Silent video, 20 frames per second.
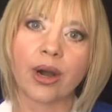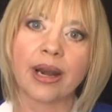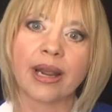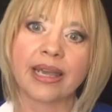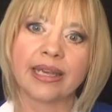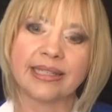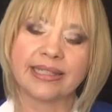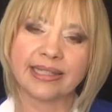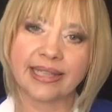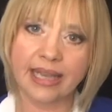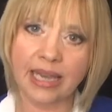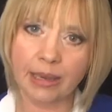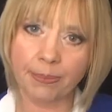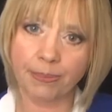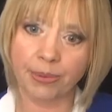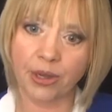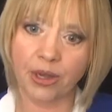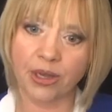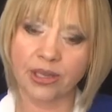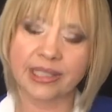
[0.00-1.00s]

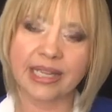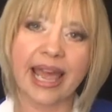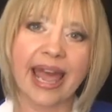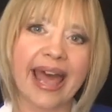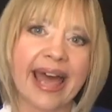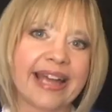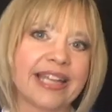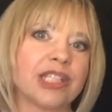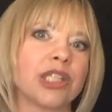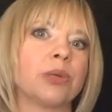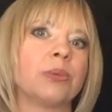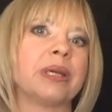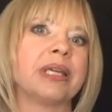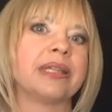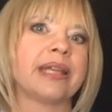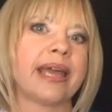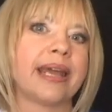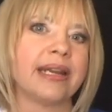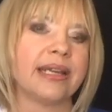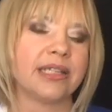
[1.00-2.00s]
examples as they're
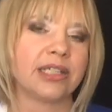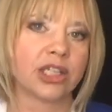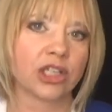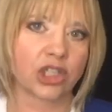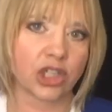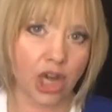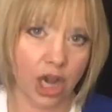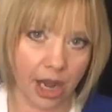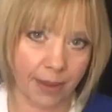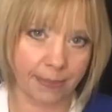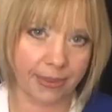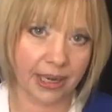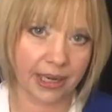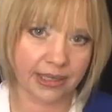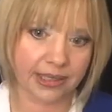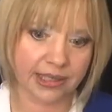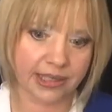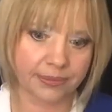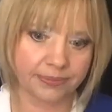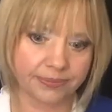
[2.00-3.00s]
related to
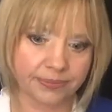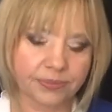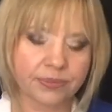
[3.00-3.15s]
topics.